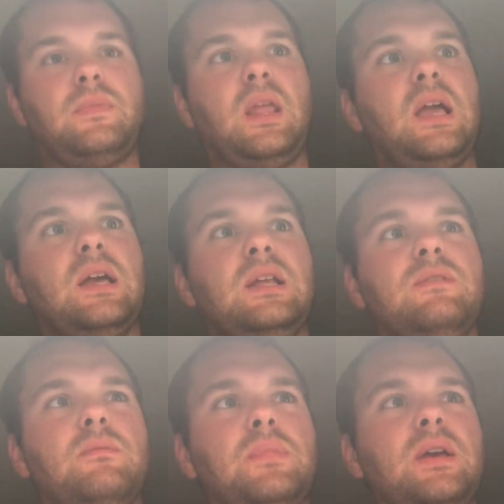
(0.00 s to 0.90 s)
It could
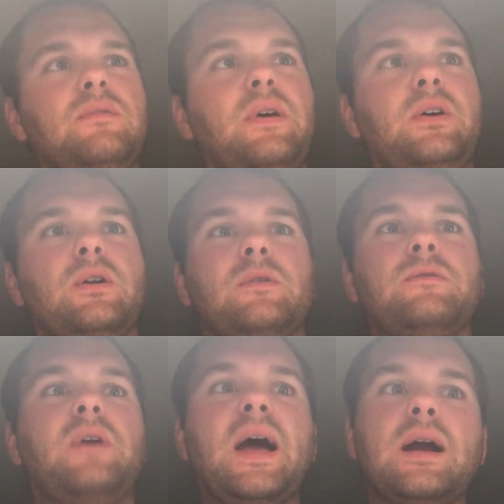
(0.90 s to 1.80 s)
even be failure to
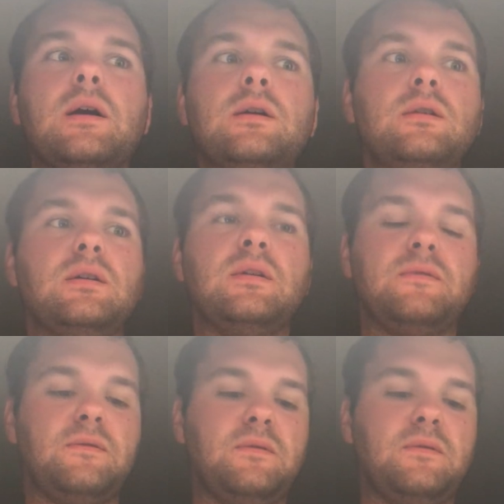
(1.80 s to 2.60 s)
fire if